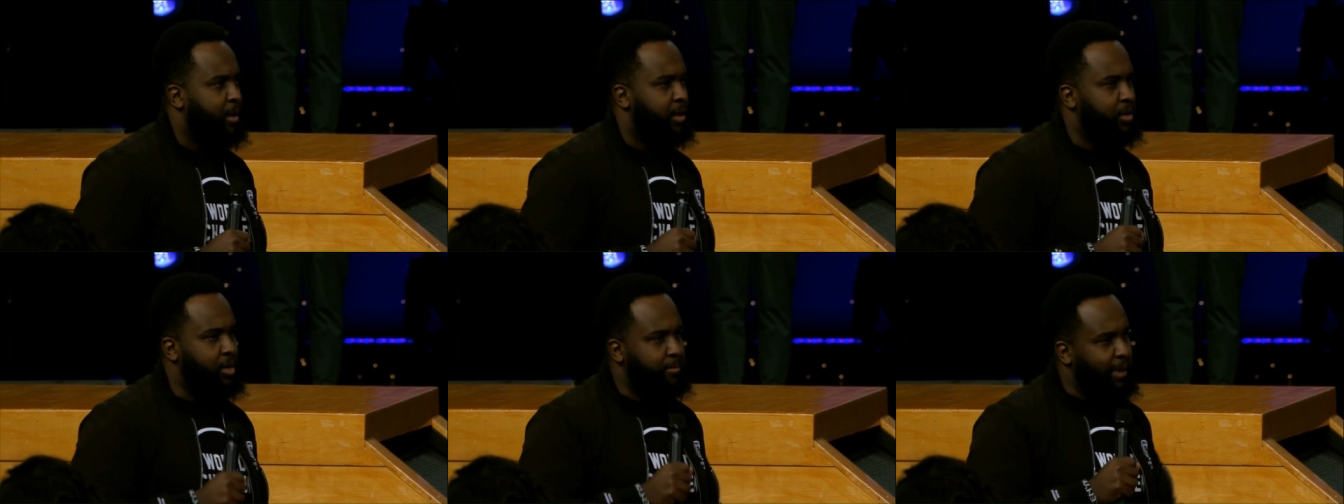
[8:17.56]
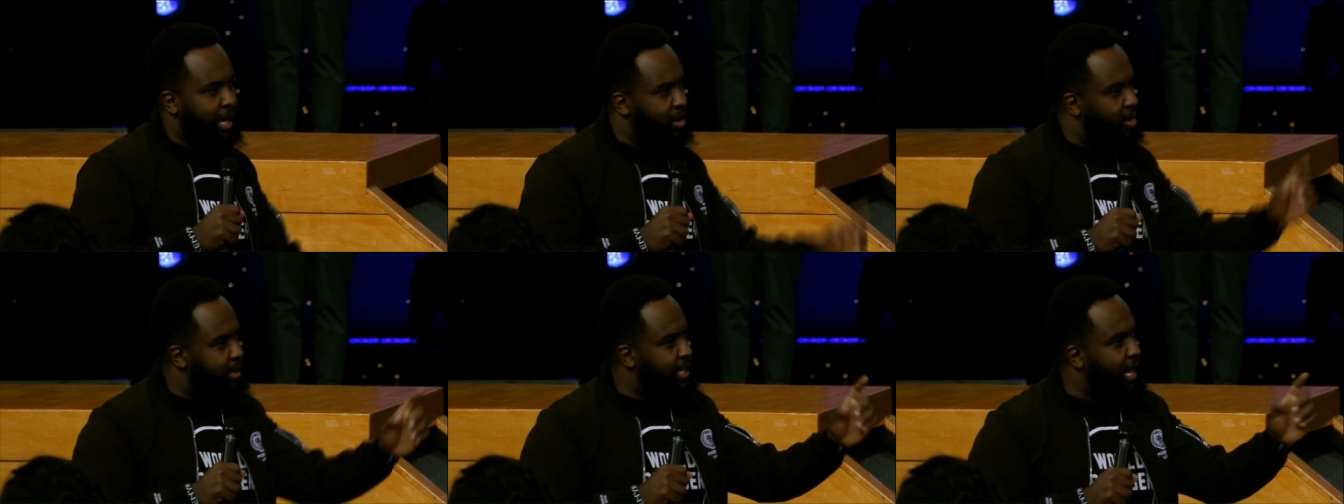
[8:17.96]
You may
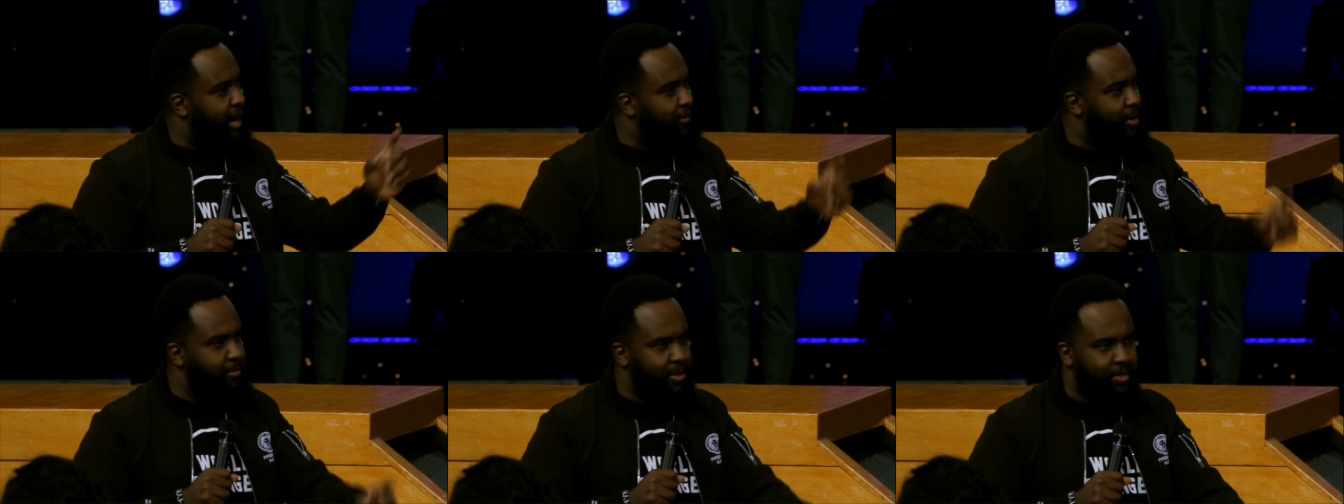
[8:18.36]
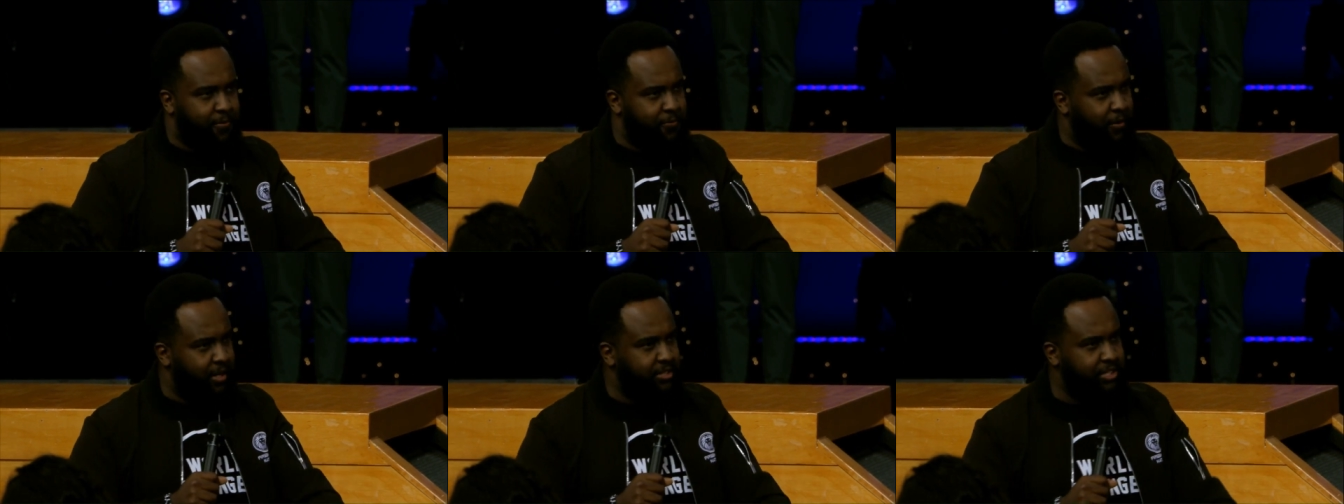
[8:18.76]
not hear him in the
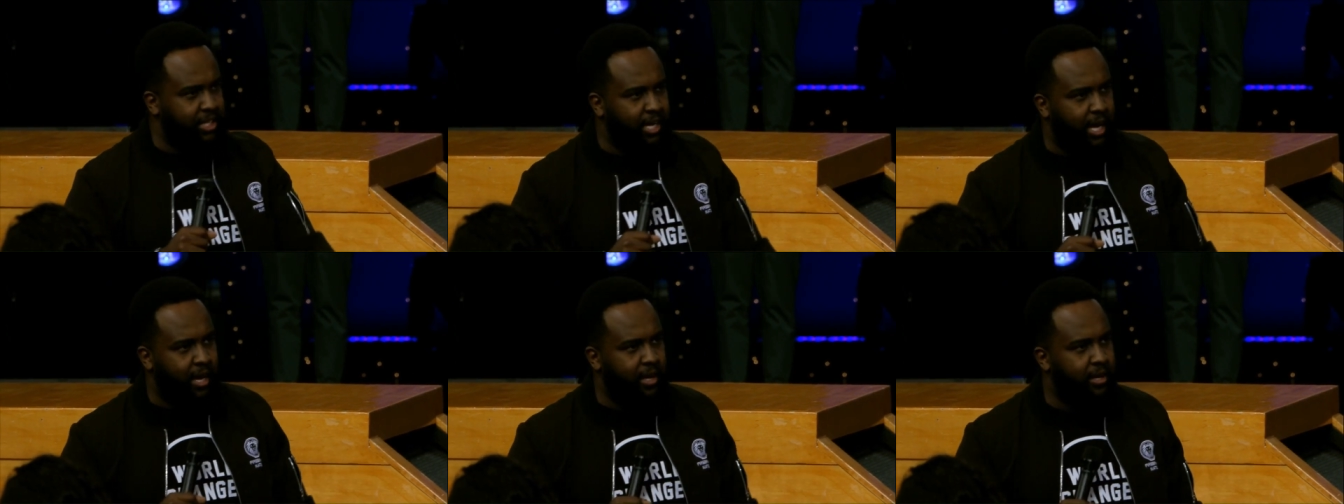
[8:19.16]
first year.